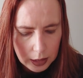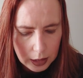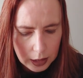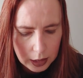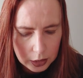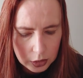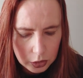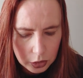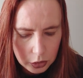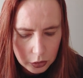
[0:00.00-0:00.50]

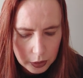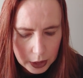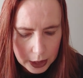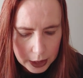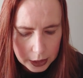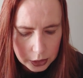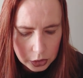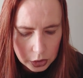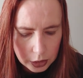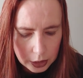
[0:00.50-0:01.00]
it could
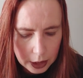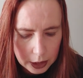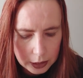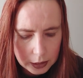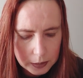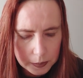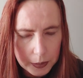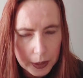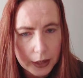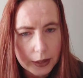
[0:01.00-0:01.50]
relate to
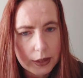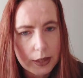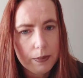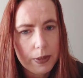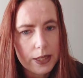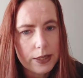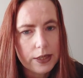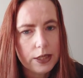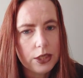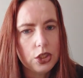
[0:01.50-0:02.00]
that. But the
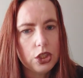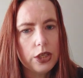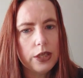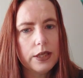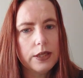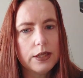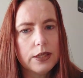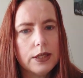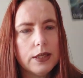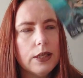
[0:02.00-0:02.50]
message
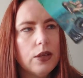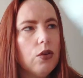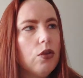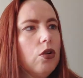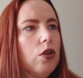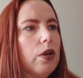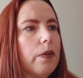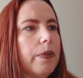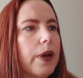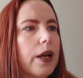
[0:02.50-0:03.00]
is
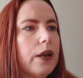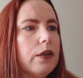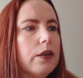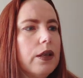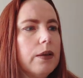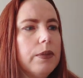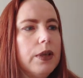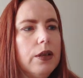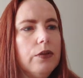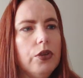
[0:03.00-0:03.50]
all
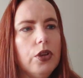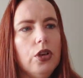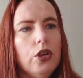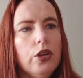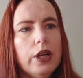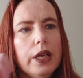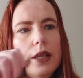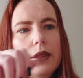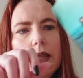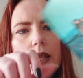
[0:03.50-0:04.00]
about, I mean, if you
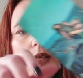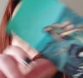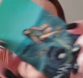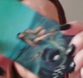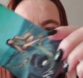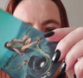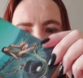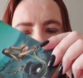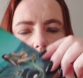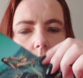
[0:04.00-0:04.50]
look at this,
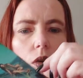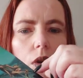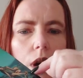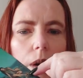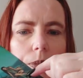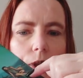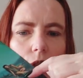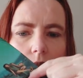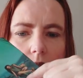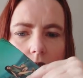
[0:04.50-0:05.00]
there's more
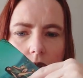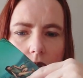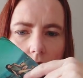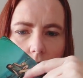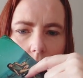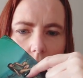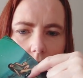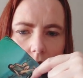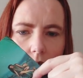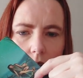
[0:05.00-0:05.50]
options
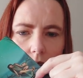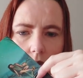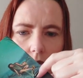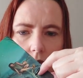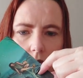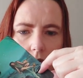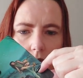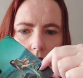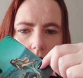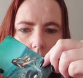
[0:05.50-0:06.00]
surrounding
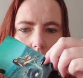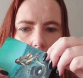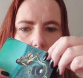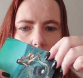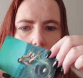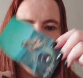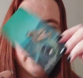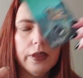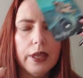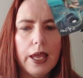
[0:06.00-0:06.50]
you. So
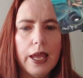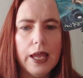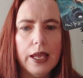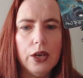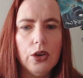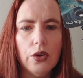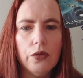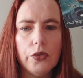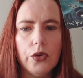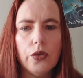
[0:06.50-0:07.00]
it's not the
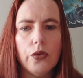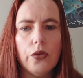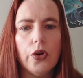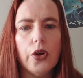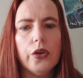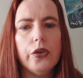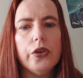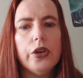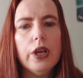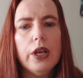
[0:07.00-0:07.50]
end of your
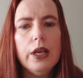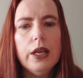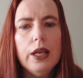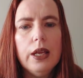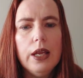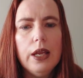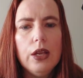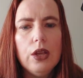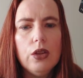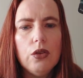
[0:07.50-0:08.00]
road.
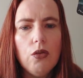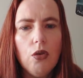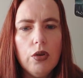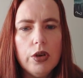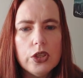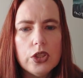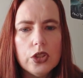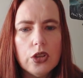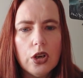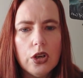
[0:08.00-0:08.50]

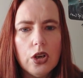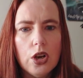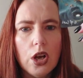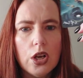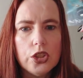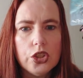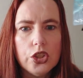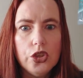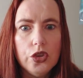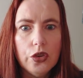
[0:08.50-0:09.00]
All is not
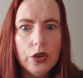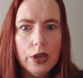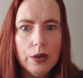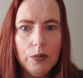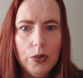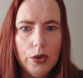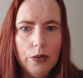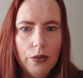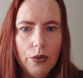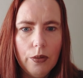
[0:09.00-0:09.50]
lost. You can
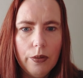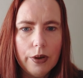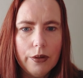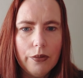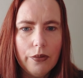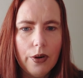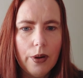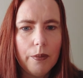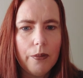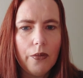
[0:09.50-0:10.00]
move forward
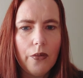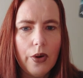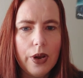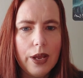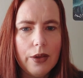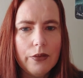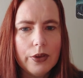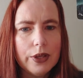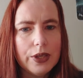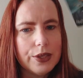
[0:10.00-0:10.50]
from
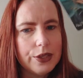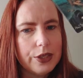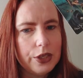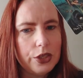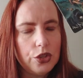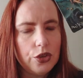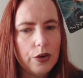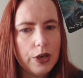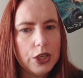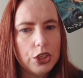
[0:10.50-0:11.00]
whatever the
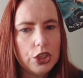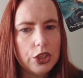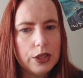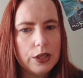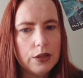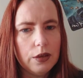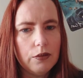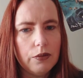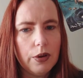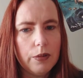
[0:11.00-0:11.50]
situation
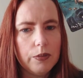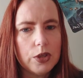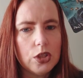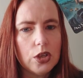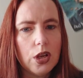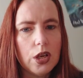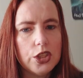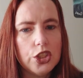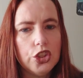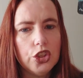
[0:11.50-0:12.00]
is, and from
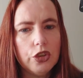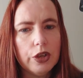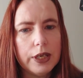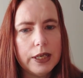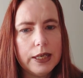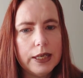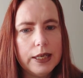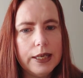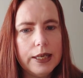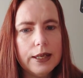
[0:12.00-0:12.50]
this loss you
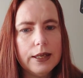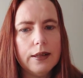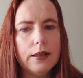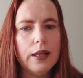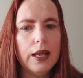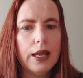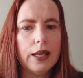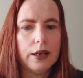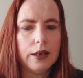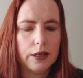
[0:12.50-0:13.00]
can
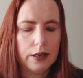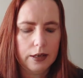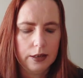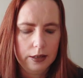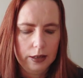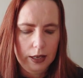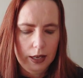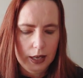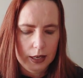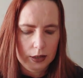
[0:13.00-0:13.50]
heal and
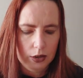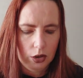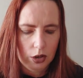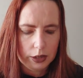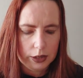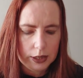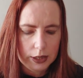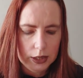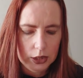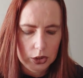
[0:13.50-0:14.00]

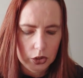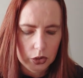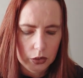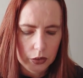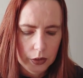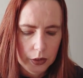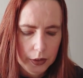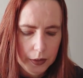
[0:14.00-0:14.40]
continue.